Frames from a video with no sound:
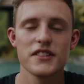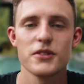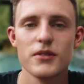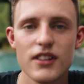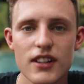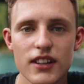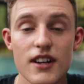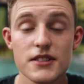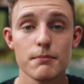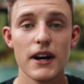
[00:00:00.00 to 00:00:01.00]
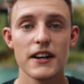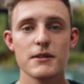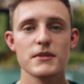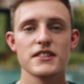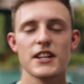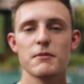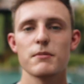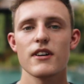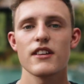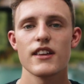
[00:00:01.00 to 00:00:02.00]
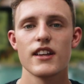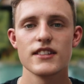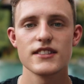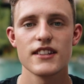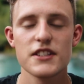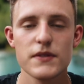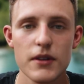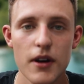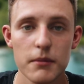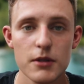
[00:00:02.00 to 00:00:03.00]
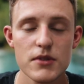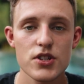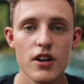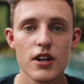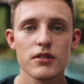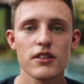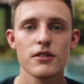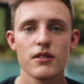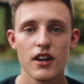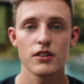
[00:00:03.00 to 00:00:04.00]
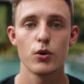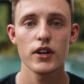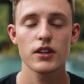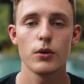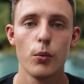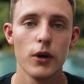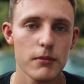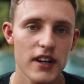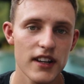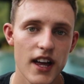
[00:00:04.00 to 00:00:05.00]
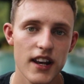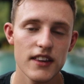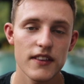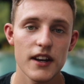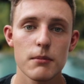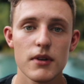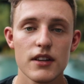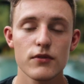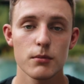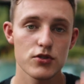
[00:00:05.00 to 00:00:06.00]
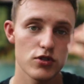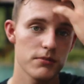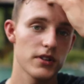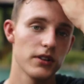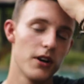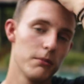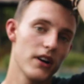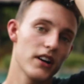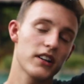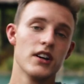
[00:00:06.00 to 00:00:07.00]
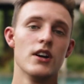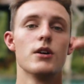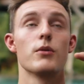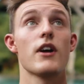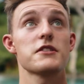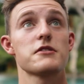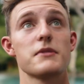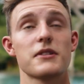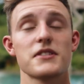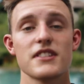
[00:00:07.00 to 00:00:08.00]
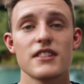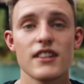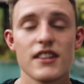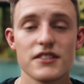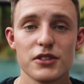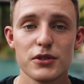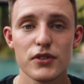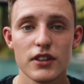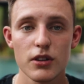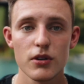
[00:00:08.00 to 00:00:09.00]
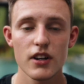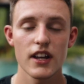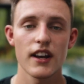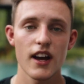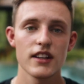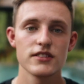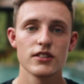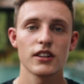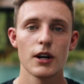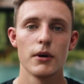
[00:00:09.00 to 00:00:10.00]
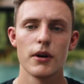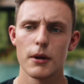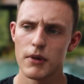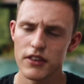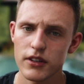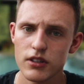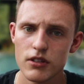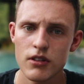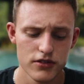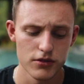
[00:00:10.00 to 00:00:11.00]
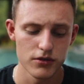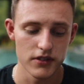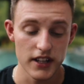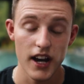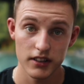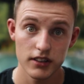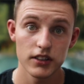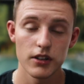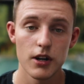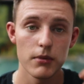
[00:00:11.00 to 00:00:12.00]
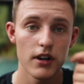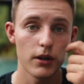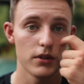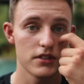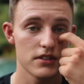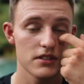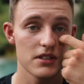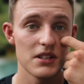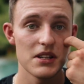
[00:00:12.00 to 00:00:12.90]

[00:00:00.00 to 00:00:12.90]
is going on guys? My name is Dane McBeth and in today's video I'm going to be sharing with you a quick one minute edit that I made from a trip to Lombok. Rasmus Mikkelsen, his girlfriend Laura and I took about a month ago to the island called Lombok which